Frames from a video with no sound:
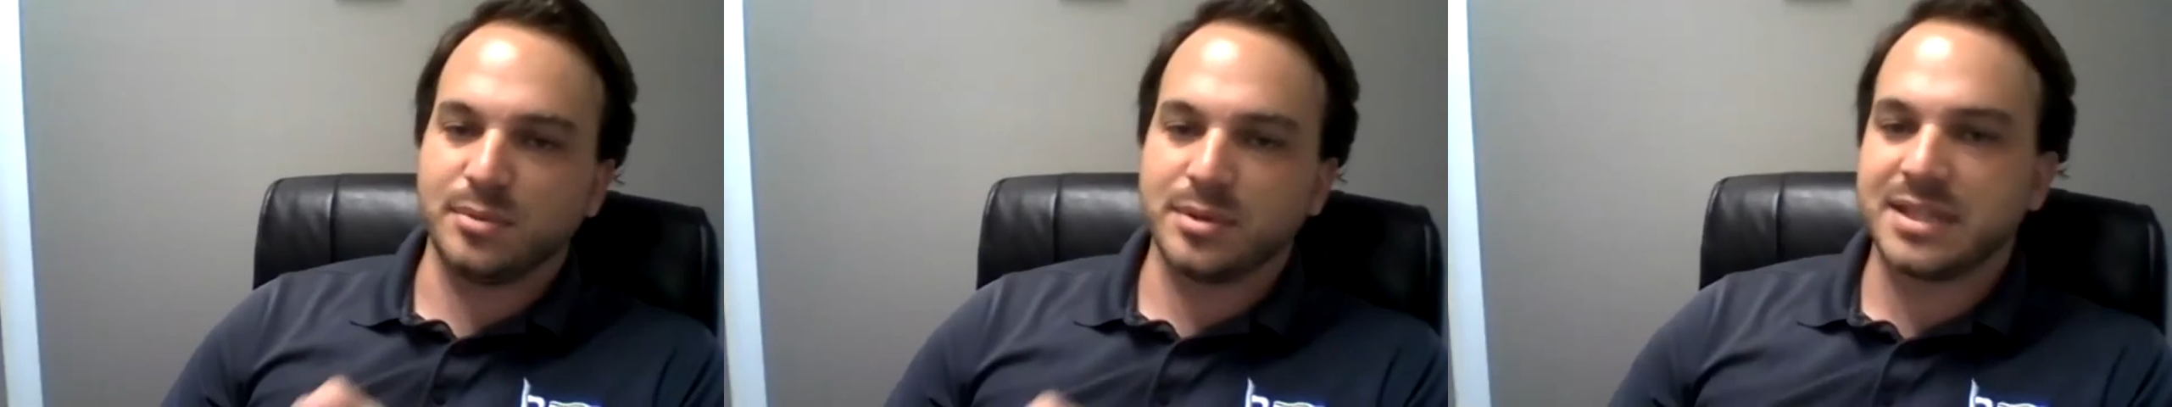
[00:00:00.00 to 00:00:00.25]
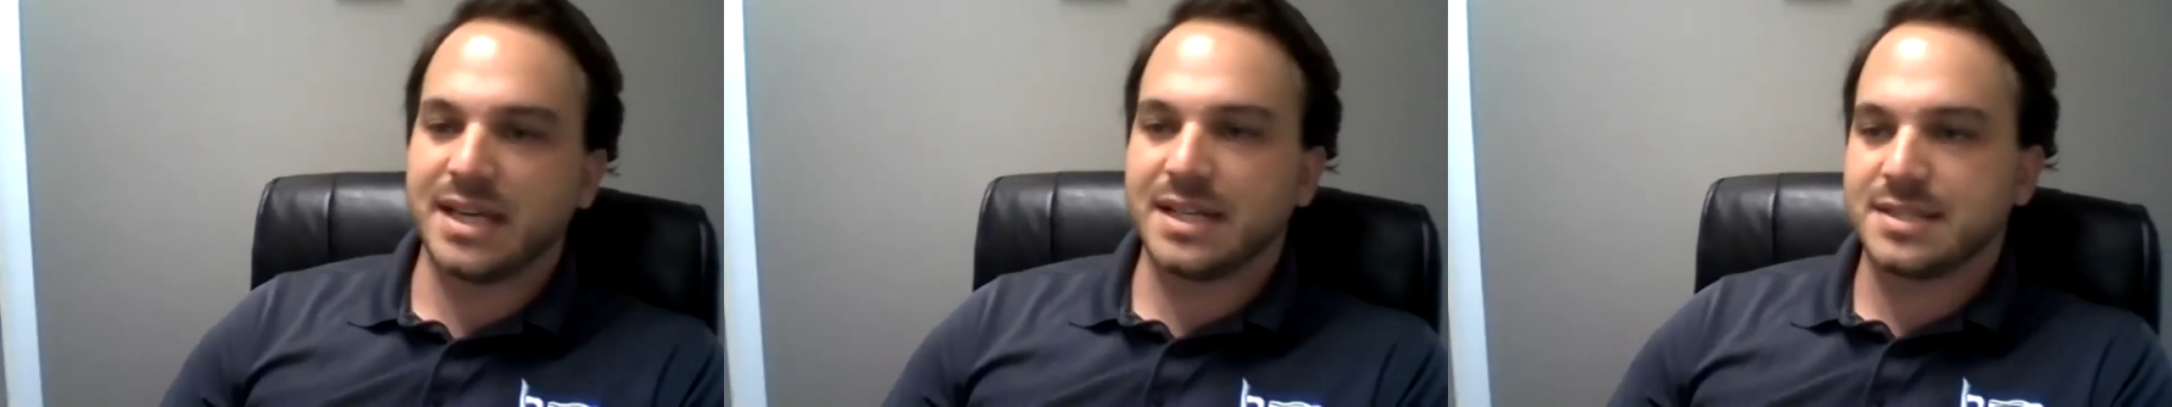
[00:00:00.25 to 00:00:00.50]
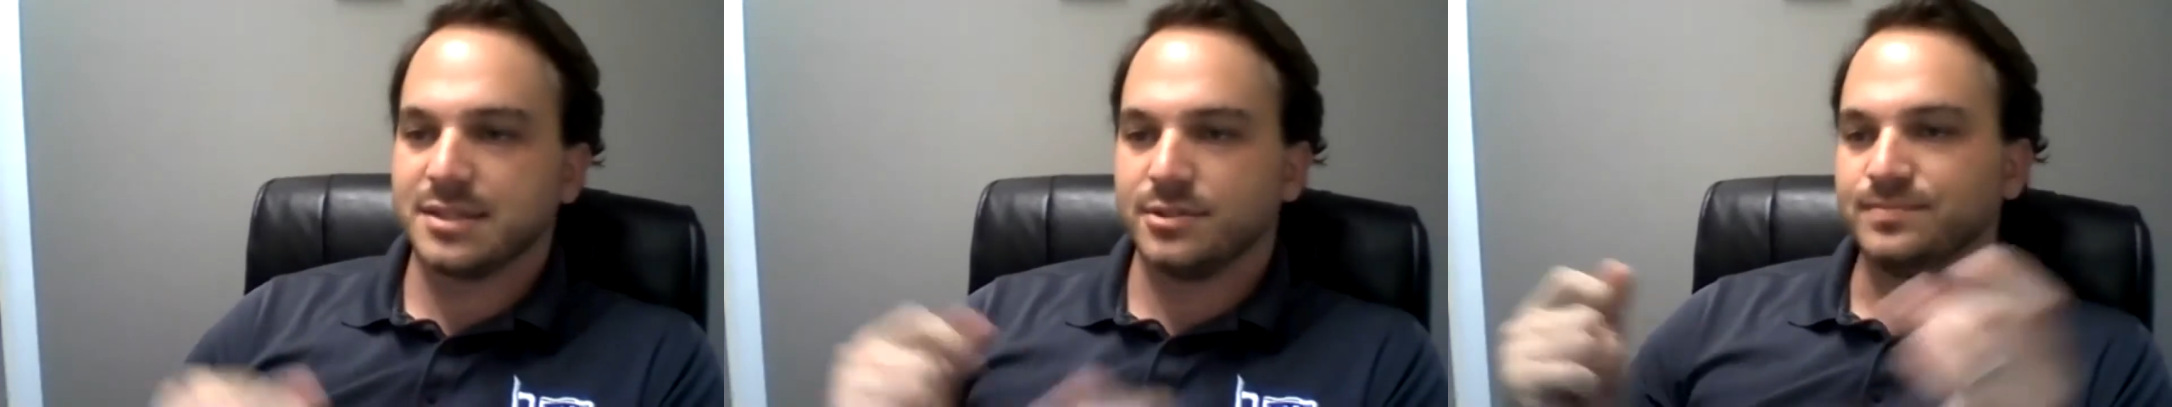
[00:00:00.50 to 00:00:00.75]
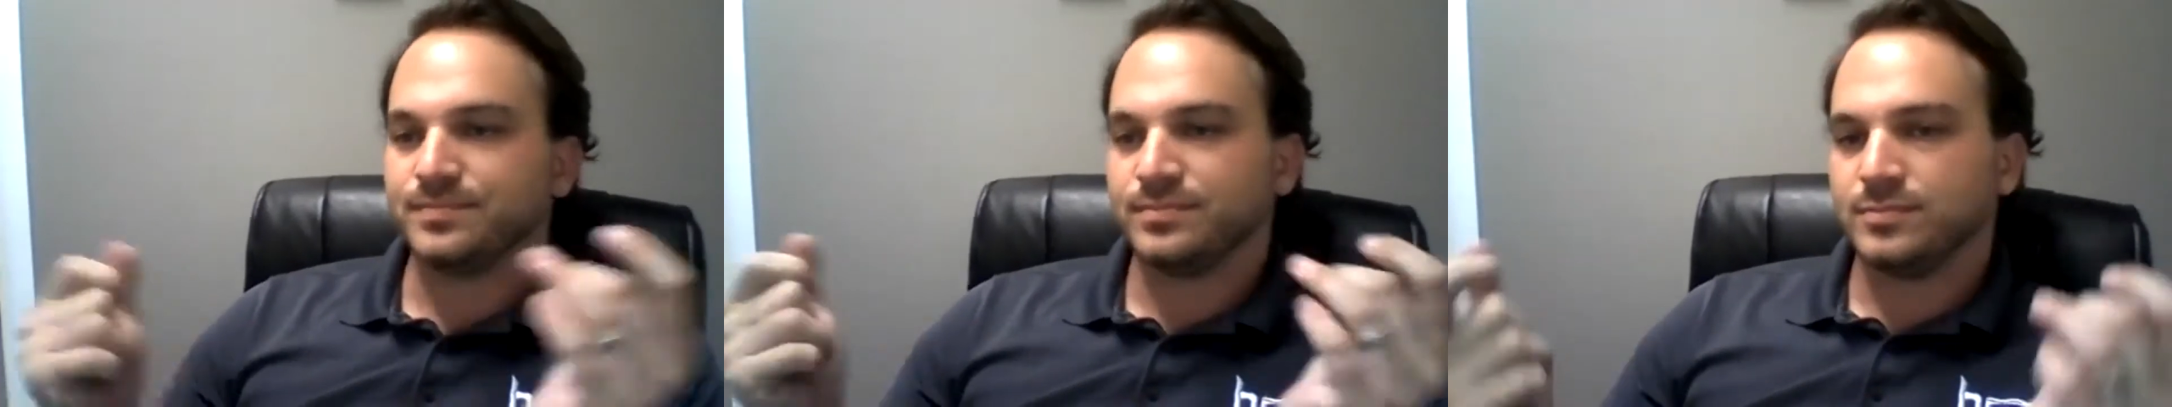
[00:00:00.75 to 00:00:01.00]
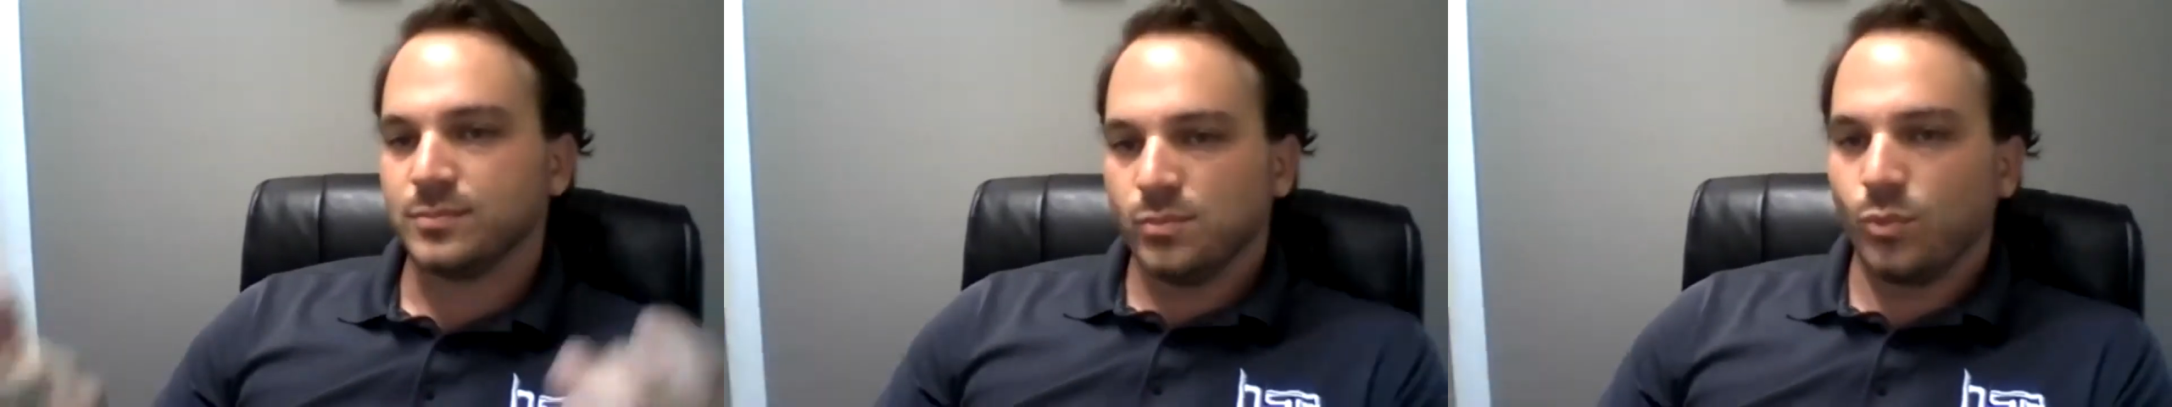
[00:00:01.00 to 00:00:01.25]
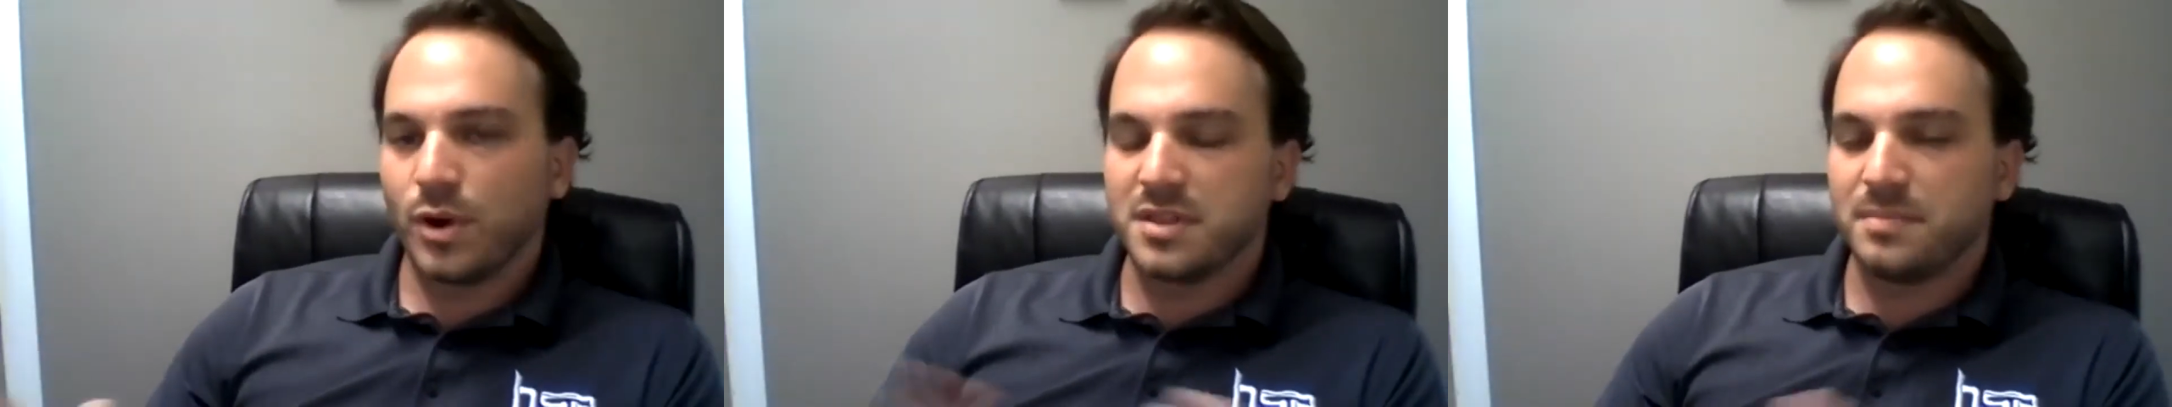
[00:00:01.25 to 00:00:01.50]
with that. So
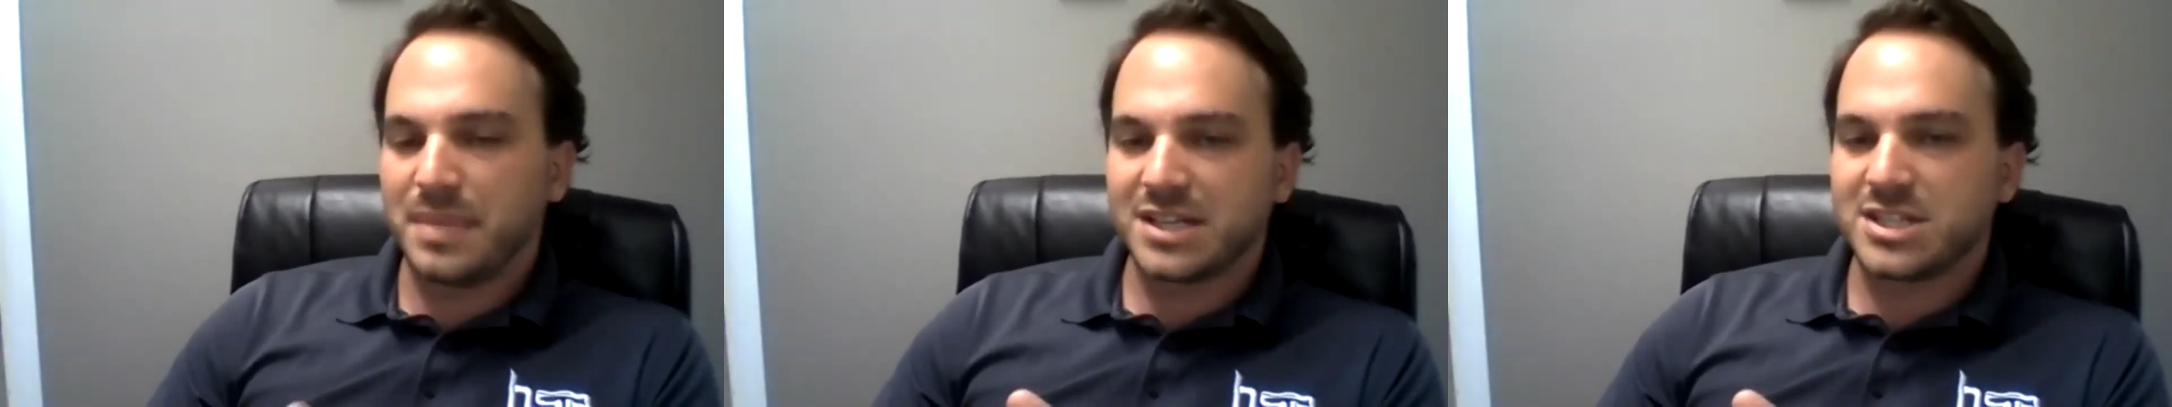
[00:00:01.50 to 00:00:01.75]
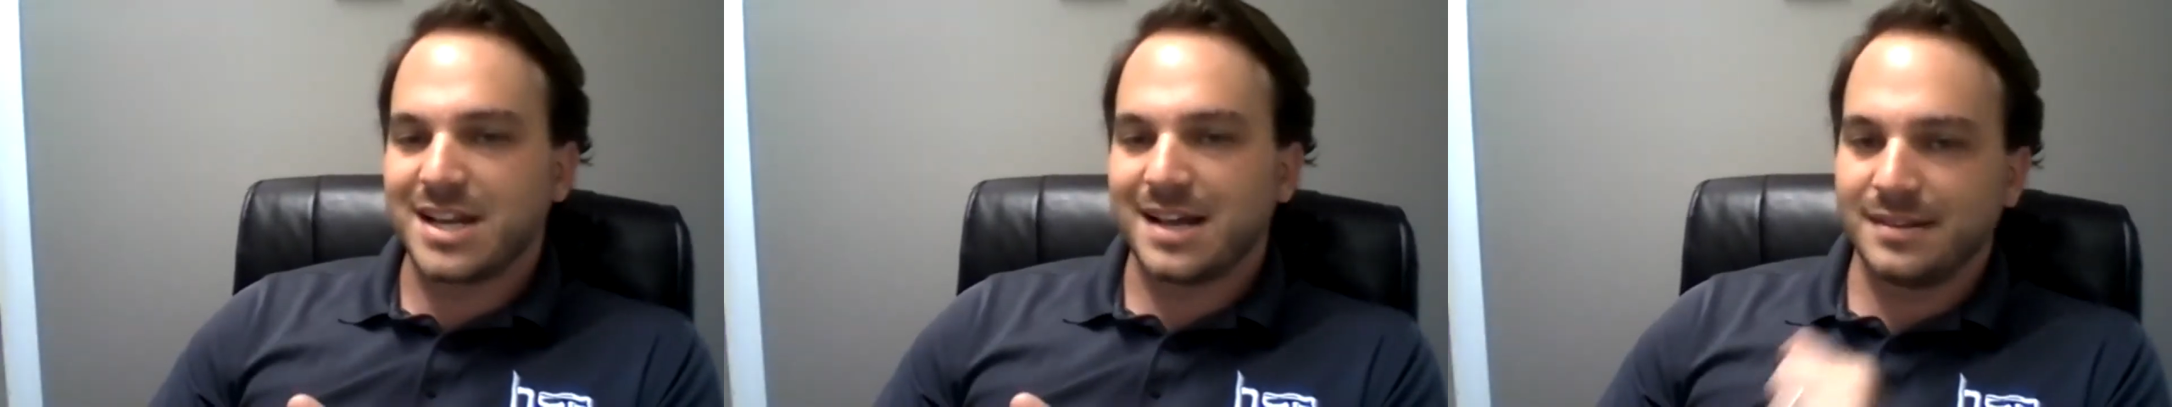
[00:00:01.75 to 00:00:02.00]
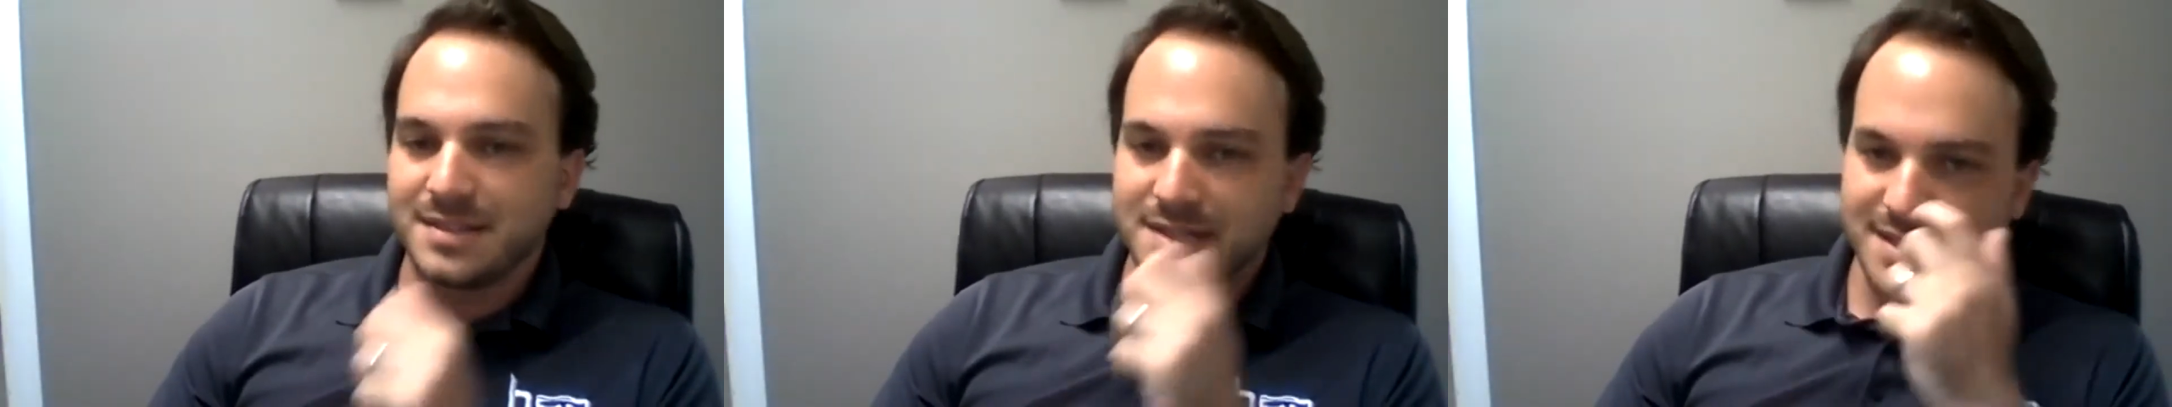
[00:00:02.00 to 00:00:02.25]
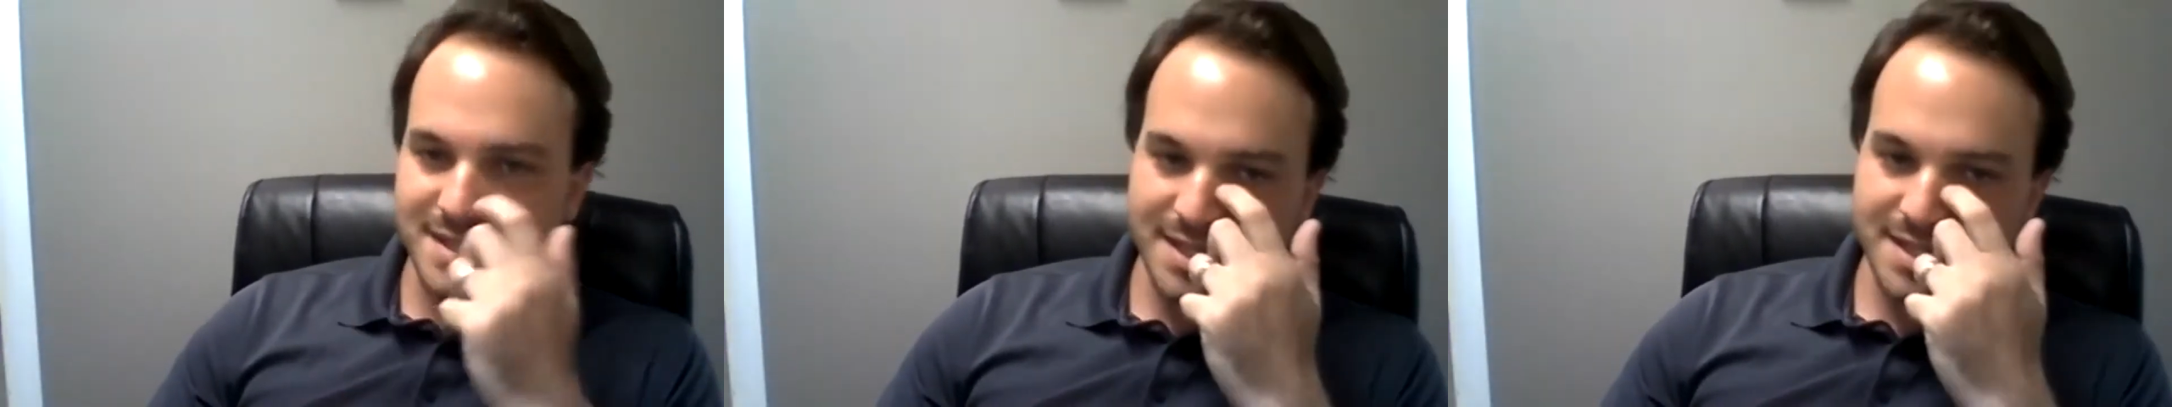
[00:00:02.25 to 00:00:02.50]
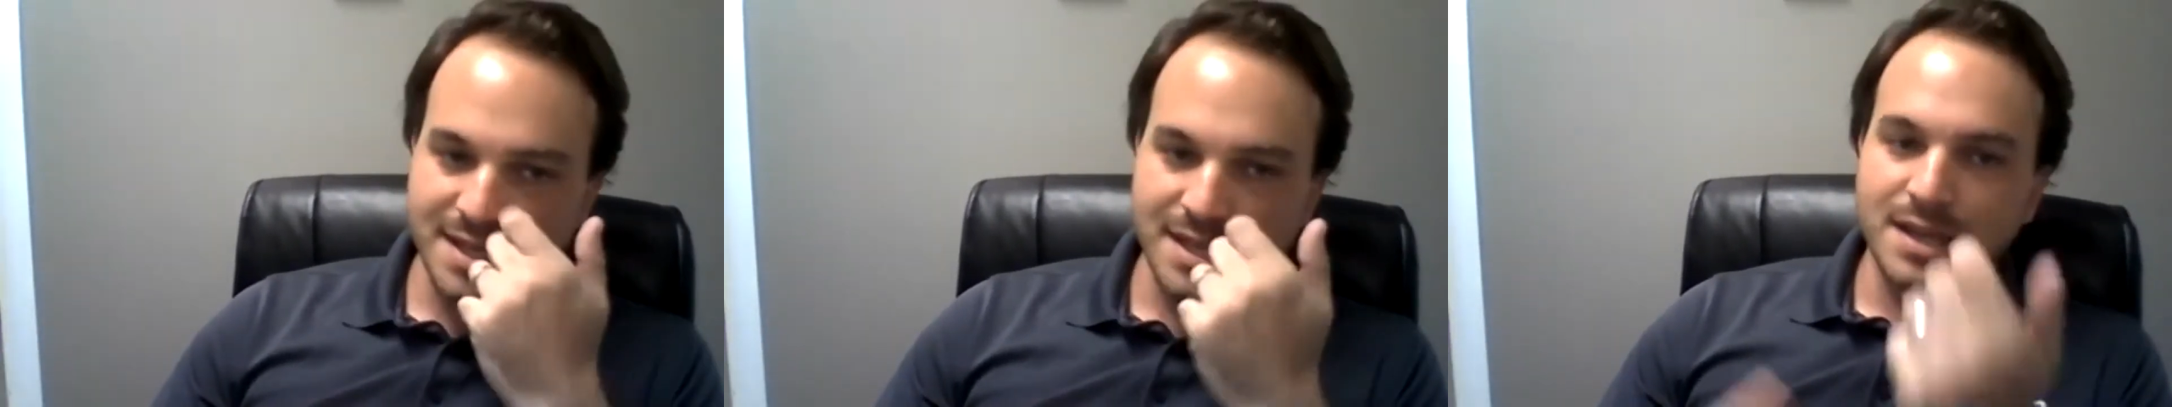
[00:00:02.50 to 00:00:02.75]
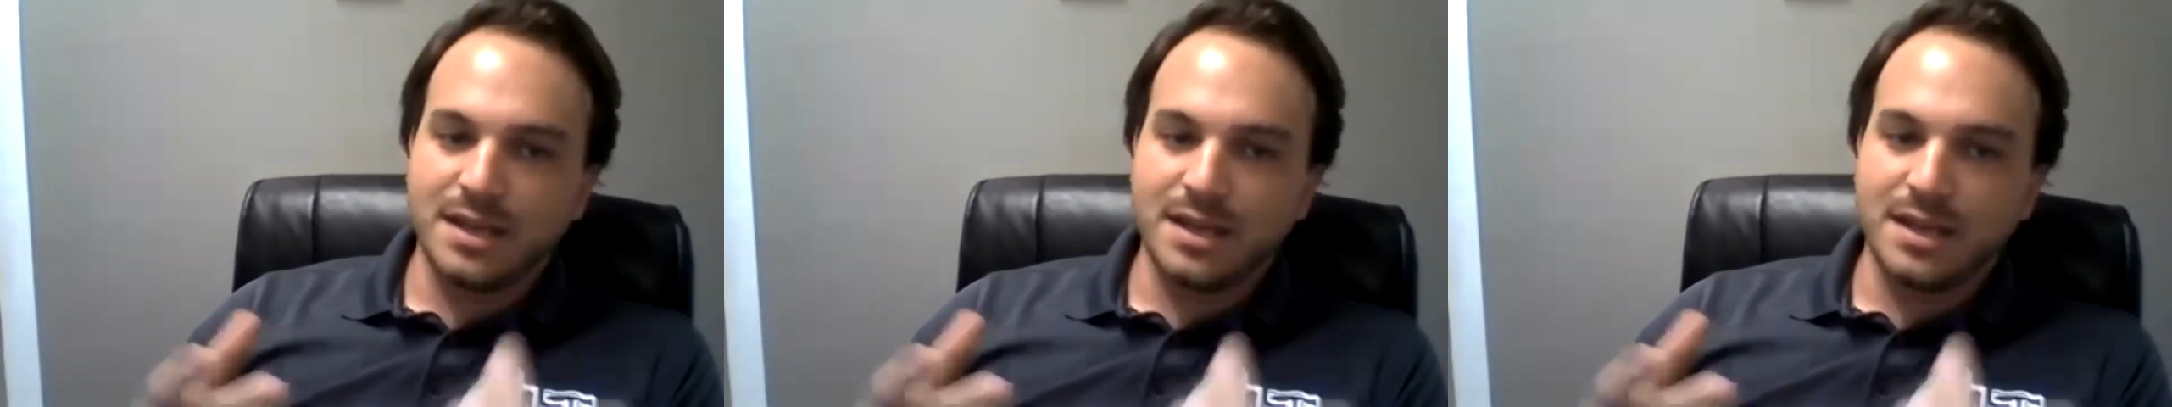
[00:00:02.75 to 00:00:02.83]
one of the big challenges is